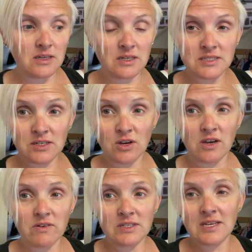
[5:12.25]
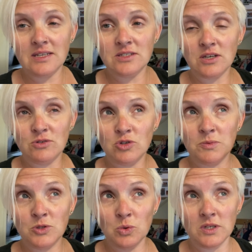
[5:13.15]
like I said earlier, I tend to go
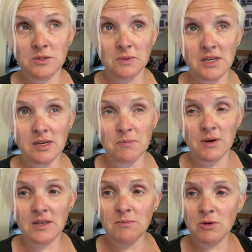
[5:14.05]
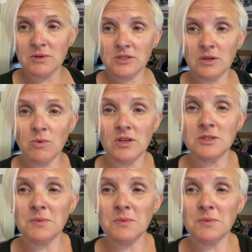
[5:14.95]
shopping twice a week, but at the moment it's only once.